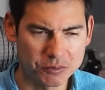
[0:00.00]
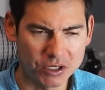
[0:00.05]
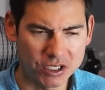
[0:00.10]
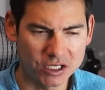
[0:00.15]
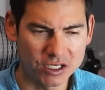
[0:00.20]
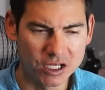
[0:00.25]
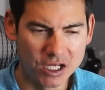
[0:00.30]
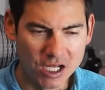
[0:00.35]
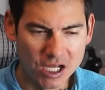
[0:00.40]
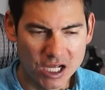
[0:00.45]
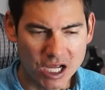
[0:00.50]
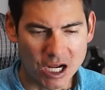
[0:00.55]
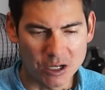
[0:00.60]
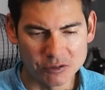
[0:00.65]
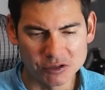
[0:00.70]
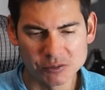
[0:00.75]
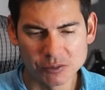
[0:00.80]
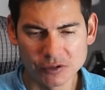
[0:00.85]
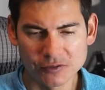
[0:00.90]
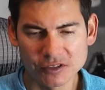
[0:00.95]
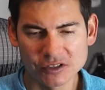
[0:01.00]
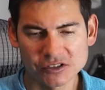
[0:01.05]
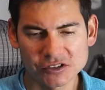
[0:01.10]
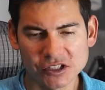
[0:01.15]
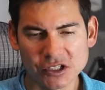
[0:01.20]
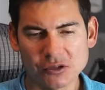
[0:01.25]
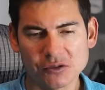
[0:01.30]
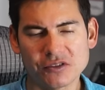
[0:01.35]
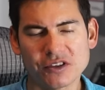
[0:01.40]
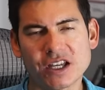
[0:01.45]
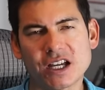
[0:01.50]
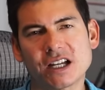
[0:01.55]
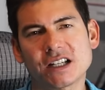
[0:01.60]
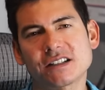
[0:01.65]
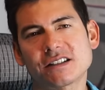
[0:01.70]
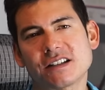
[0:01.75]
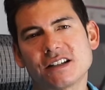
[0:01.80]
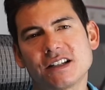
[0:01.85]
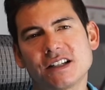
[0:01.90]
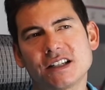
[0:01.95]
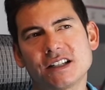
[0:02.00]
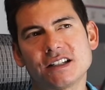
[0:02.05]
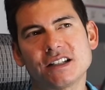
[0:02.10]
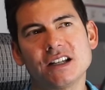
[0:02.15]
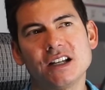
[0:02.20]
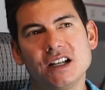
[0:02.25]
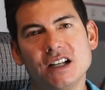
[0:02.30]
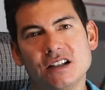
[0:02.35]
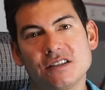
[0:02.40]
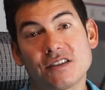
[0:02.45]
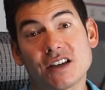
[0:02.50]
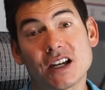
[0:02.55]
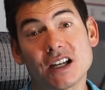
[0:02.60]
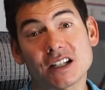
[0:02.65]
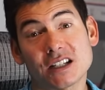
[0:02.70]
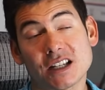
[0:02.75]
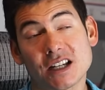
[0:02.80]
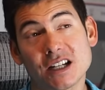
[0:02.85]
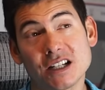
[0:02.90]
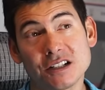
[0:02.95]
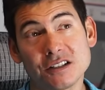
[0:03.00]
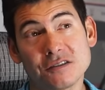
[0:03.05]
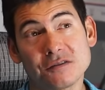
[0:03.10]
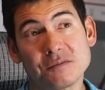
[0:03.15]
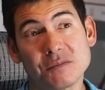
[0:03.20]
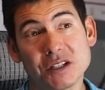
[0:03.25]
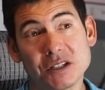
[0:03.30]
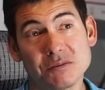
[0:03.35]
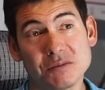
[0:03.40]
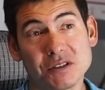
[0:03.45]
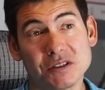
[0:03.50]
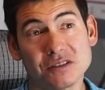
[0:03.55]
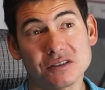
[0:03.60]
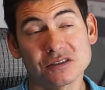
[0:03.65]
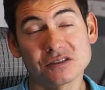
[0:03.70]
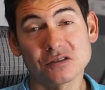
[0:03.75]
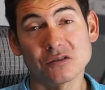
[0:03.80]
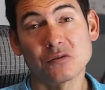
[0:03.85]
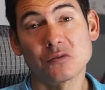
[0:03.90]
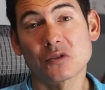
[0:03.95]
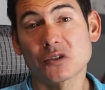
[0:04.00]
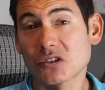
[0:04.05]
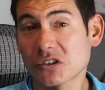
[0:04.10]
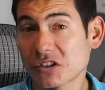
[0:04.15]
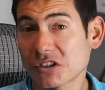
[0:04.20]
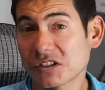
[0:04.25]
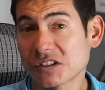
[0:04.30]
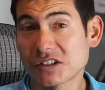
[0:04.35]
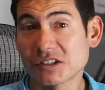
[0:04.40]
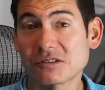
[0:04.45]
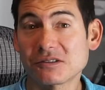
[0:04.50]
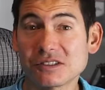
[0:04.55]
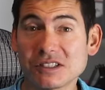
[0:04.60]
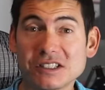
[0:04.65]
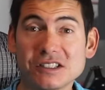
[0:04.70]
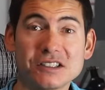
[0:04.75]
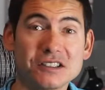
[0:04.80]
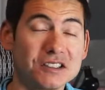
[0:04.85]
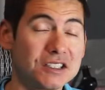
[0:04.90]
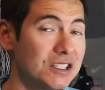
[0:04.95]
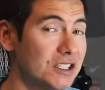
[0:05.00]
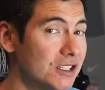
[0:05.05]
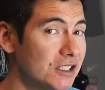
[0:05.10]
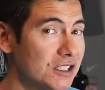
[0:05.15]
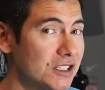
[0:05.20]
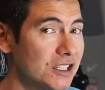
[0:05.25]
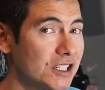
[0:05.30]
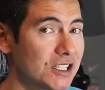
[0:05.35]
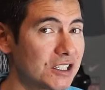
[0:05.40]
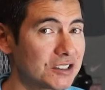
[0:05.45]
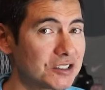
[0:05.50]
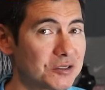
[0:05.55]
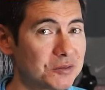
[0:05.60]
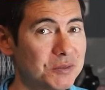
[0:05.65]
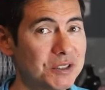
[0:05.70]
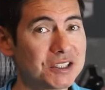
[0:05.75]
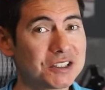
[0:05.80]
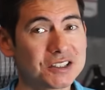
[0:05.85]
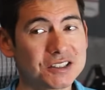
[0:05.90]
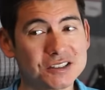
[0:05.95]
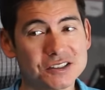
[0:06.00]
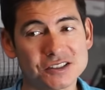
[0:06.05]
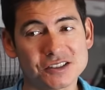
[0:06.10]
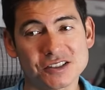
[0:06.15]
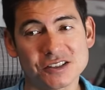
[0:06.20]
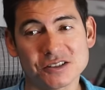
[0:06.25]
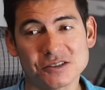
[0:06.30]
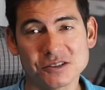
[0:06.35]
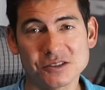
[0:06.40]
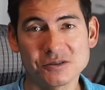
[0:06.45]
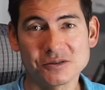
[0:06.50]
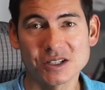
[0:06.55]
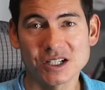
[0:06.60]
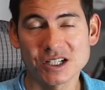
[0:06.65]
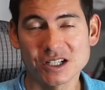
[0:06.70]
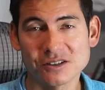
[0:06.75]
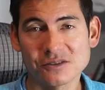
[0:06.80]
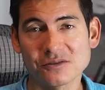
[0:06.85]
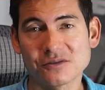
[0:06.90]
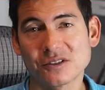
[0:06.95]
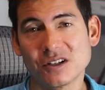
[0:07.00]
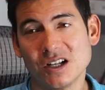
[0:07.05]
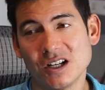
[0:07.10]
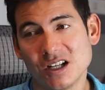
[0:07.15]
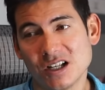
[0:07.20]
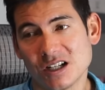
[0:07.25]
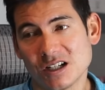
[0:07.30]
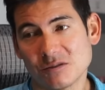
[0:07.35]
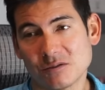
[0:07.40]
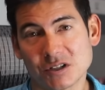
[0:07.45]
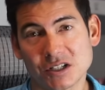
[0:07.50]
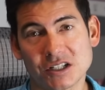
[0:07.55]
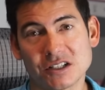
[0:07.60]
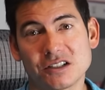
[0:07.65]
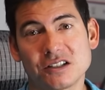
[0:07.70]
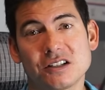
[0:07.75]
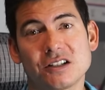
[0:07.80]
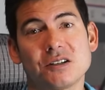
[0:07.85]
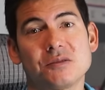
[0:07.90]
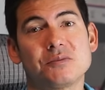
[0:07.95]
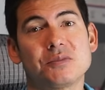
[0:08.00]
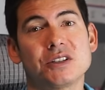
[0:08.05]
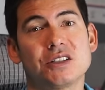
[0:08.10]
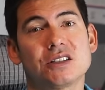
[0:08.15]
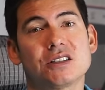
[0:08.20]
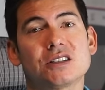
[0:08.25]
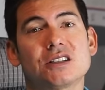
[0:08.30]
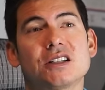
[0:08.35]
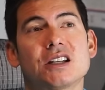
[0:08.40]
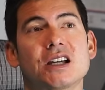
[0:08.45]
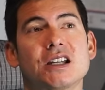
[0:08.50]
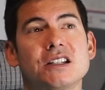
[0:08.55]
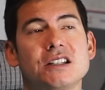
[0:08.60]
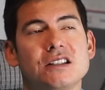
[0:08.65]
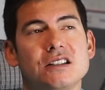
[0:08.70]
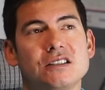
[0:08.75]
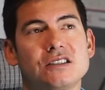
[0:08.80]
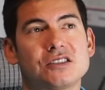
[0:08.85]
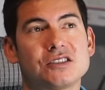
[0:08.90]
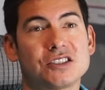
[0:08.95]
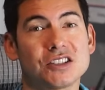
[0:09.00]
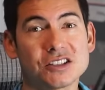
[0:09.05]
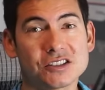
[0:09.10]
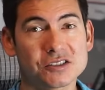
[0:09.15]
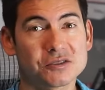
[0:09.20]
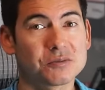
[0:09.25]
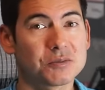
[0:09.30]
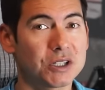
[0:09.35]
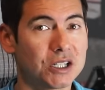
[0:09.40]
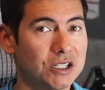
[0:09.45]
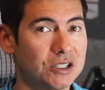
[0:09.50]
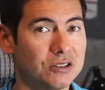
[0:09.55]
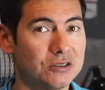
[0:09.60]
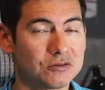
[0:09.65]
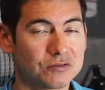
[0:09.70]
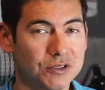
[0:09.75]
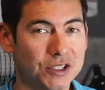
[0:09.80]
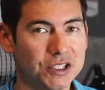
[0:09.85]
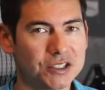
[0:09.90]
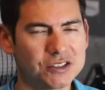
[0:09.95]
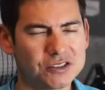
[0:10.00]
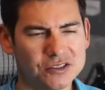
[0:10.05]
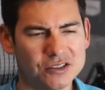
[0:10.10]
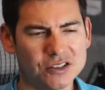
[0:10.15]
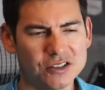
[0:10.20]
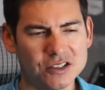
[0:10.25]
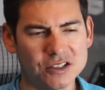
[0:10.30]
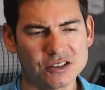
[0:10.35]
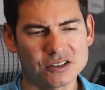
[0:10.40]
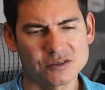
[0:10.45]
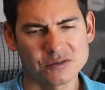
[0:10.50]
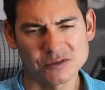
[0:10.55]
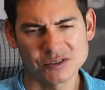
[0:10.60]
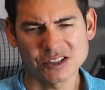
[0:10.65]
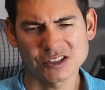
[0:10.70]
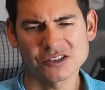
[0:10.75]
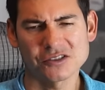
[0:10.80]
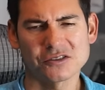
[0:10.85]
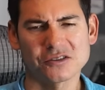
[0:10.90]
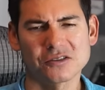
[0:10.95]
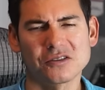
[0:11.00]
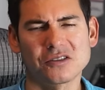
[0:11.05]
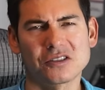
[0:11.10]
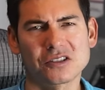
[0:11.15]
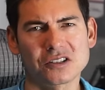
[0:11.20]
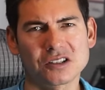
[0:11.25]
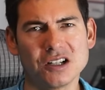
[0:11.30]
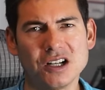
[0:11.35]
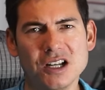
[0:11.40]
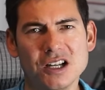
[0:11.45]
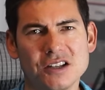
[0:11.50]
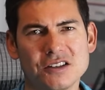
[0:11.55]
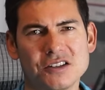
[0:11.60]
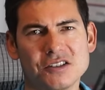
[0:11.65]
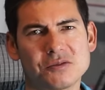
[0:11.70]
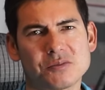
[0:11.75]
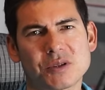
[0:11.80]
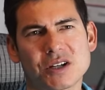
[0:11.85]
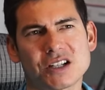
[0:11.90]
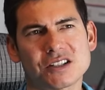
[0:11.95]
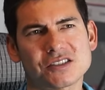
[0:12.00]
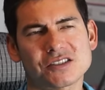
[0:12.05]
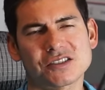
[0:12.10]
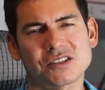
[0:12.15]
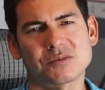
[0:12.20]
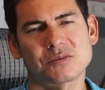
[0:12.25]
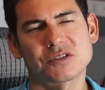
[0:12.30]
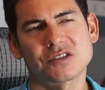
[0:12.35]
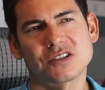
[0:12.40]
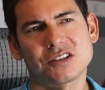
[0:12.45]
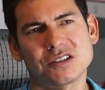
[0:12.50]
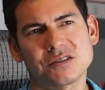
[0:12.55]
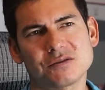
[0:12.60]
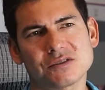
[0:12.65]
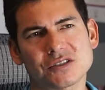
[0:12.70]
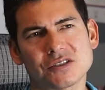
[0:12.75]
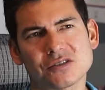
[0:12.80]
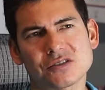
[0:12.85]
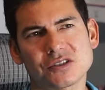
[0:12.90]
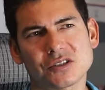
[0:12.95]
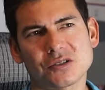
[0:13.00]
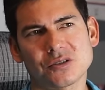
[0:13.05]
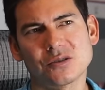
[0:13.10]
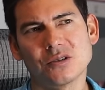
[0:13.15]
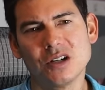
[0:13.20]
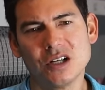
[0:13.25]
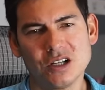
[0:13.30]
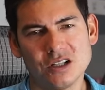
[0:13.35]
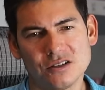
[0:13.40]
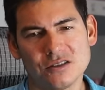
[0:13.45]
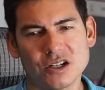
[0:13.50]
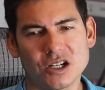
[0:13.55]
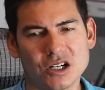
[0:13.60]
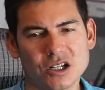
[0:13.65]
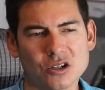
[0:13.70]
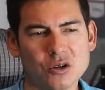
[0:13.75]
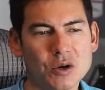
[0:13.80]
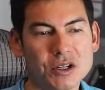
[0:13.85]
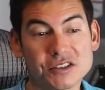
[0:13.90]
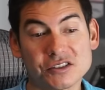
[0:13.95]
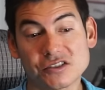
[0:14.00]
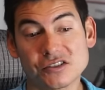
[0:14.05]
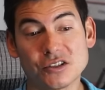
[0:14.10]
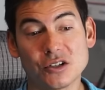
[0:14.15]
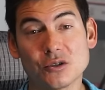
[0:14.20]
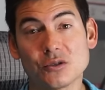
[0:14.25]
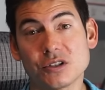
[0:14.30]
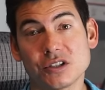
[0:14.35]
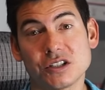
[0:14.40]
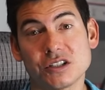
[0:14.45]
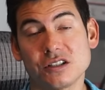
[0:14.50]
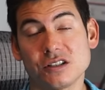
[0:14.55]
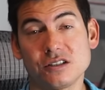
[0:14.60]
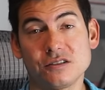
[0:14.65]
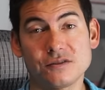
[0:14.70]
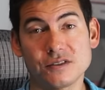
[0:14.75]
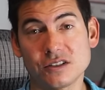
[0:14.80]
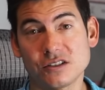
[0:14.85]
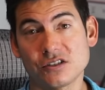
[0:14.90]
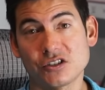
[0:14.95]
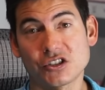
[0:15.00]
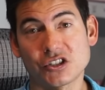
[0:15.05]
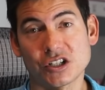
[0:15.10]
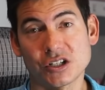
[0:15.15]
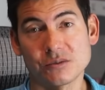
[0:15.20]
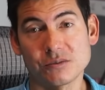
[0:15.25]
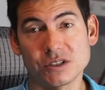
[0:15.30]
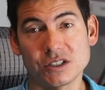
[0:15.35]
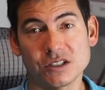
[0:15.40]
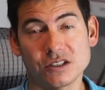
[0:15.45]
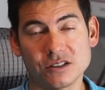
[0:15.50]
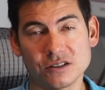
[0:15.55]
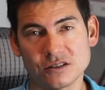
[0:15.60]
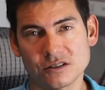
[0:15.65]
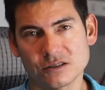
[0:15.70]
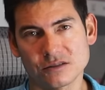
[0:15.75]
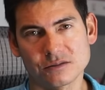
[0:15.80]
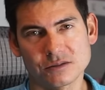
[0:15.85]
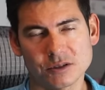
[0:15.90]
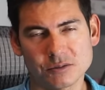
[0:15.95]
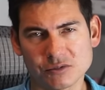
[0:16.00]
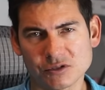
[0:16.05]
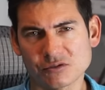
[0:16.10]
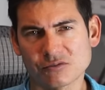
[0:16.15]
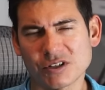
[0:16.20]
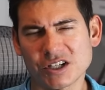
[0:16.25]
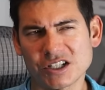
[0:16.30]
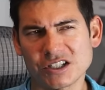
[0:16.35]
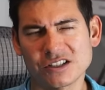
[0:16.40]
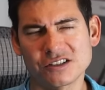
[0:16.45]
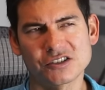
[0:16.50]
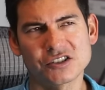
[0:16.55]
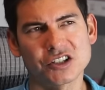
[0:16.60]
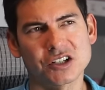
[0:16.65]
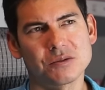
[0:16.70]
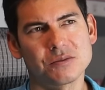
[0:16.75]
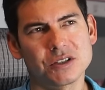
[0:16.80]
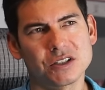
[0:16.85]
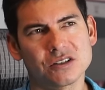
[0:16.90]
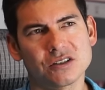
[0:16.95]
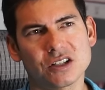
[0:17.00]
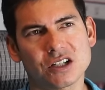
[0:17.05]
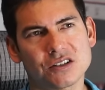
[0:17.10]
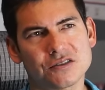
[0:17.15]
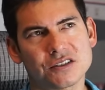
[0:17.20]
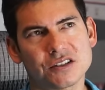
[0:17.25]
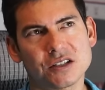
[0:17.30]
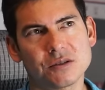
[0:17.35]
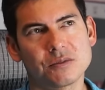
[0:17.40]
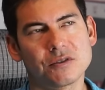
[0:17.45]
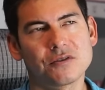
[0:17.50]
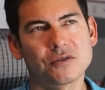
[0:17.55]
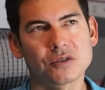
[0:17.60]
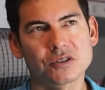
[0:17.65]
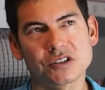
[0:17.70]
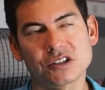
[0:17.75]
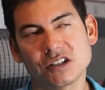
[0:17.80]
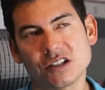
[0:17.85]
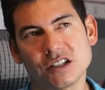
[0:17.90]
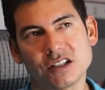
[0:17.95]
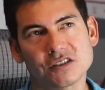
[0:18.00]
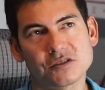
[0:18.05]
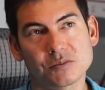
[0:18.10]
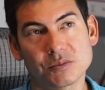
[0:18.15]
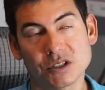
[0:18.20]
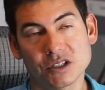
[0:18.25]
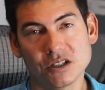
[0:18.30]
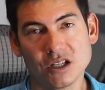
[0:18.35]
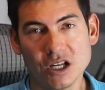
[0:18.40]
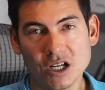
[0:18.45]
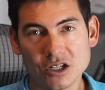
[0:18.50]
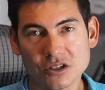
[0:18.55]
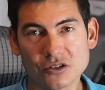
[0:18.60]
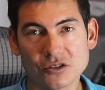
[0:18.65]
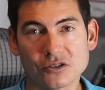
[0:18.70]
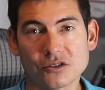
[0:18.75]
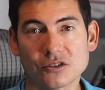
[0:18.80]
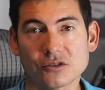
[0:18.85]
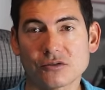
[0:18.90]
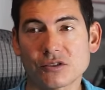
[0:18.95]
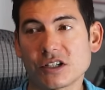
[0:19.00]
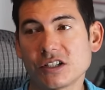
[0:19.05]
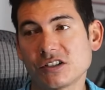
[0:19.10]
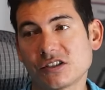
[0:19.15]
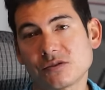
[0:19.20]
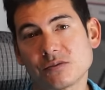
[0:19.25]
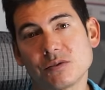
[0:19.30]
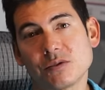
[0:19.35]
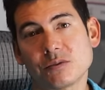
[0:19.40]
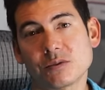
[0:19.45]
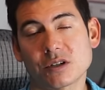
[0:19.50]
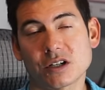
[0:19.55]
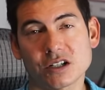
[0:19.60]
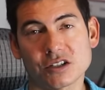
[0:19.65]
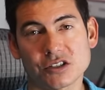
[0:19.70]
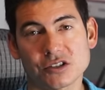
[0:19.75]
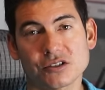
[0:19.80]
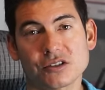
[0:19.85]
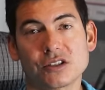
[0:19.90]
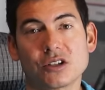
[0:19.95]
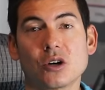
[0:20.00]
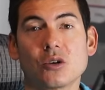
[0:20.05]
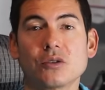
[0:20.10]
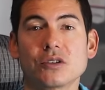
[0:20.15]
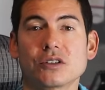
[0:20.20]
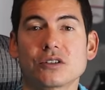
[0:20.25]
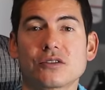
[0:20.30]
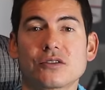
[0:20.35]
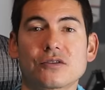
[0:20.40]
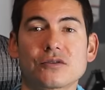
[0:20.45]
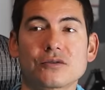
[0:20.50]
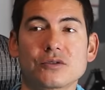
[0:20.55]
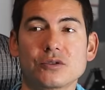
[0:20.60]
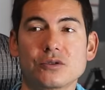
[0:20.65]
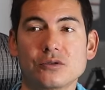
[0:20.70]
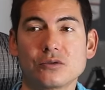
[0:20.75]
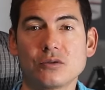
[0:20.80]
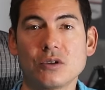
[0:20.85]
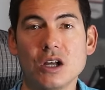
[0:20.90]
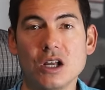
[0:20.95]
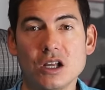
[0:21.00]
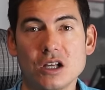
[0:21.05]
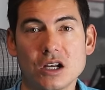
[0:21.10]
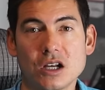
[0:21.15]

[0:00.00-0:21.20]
But I was moving slow in that. And that kind of made me a little worried going into TDS, because here you have what ended up being a 96-mile race. TDS was extra long this past summer. And it was also quite snowy, even in Chamonix, or it was raining in Chamonix a lot the day before TDS. But during the race, we were actually going through